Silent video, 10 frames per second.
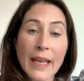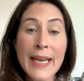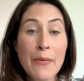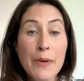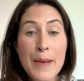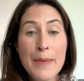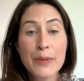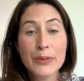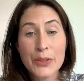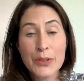Now, when
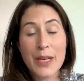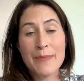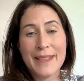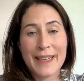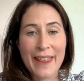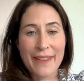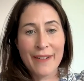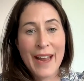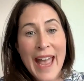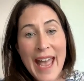people do come together
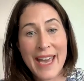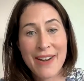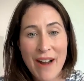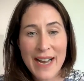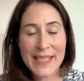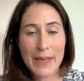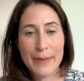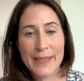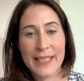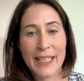and rise up
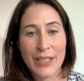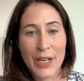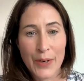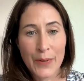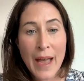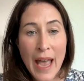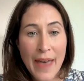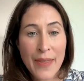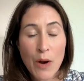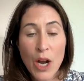and say no,
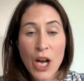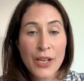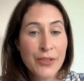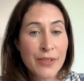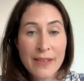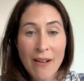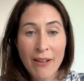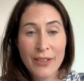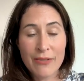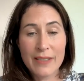and there were hundreds and
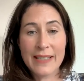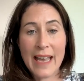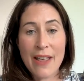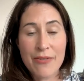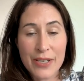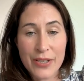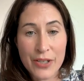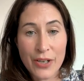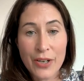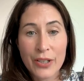hundreds gathered at the
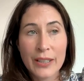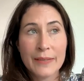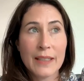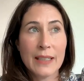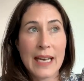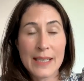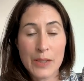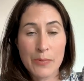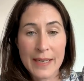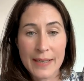Dáil
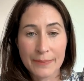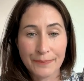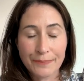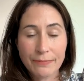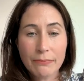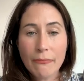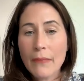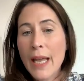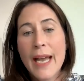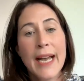last week,
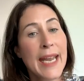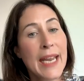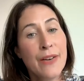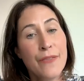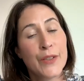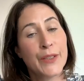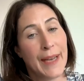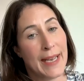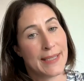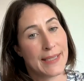a handful,
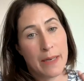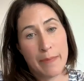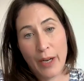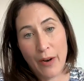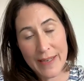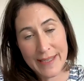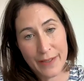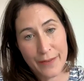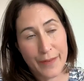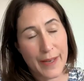yes, got a bit
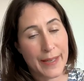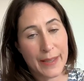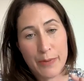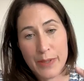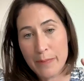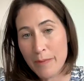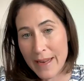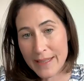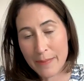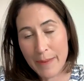aggressive. I think there were some
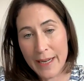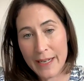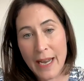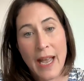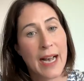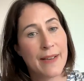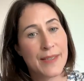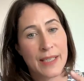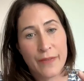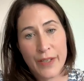arrests made. I've
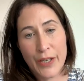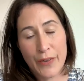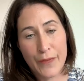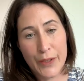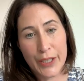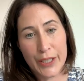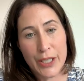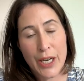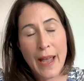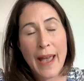seen video
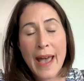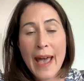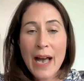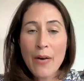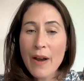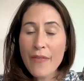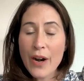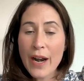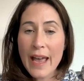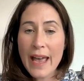footage.
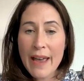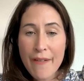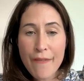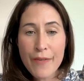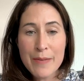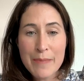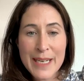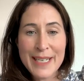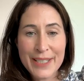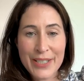However, every
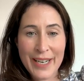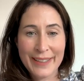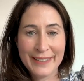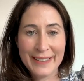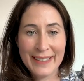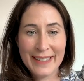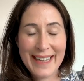media channel,